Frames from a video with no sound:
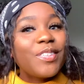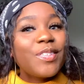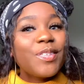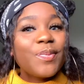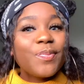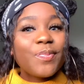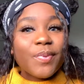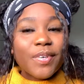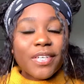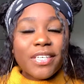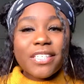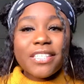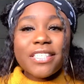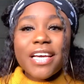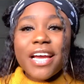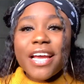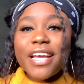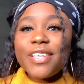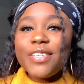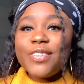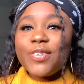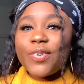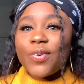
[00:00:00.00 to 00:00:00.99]
to
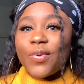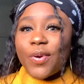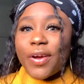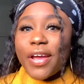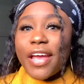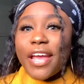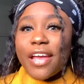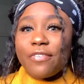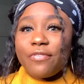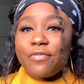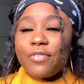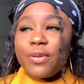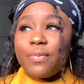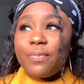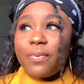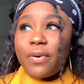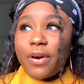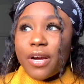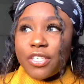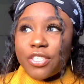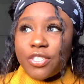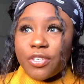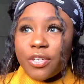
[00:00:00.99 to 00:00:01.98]
monetize your every
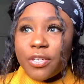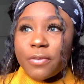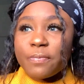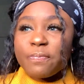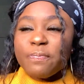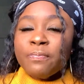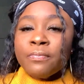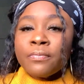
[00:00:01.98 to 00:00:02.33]
passion.